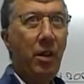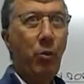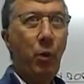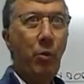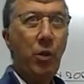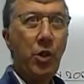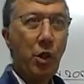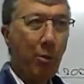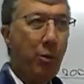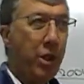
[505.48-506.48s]
When we
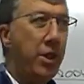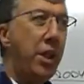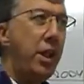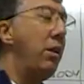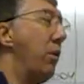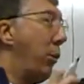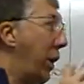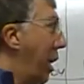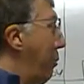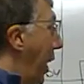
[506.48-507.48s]
stop printing, we
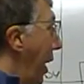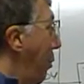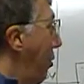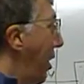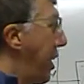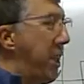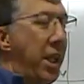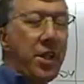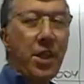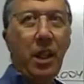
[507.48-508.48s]
come back and run the
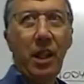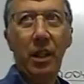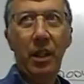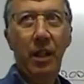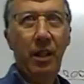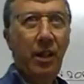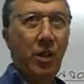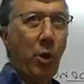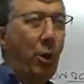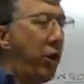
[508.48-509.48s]
test again.
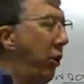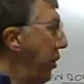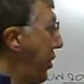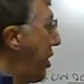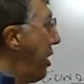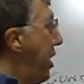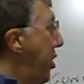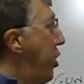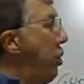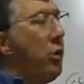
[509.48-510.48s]
So we're constantly
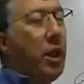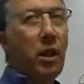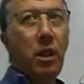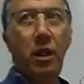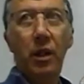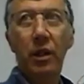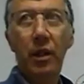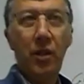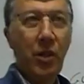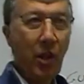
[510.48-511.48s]
tuning
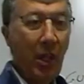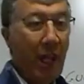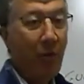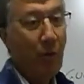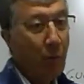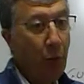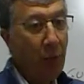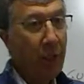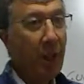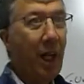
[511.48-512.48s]
so that every
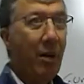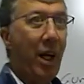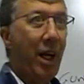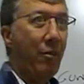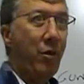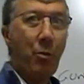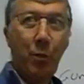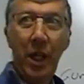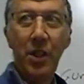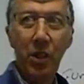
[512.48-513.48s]
print can have the
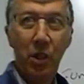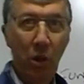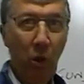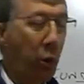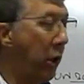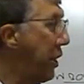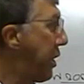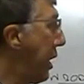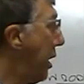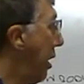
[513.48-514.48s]
best
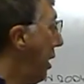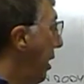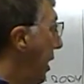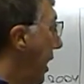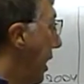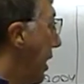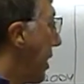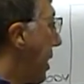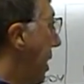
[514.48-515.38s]
quality in it.